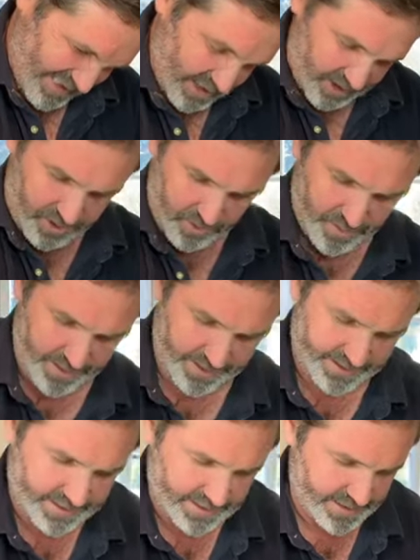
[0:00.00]

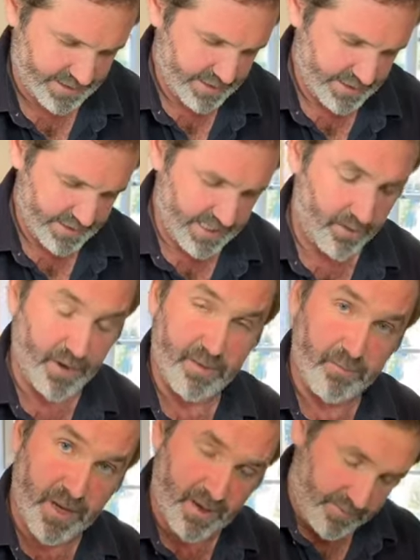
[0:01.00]
Squeeze. That way the
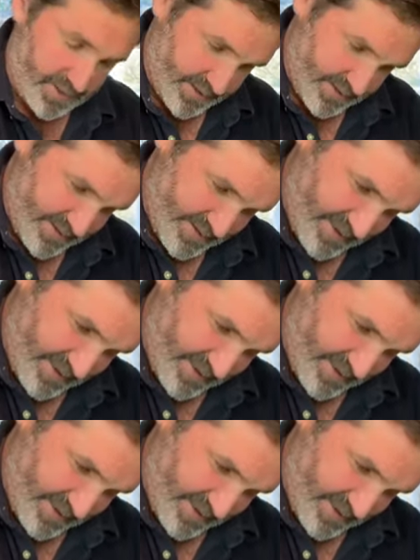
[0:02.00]
pips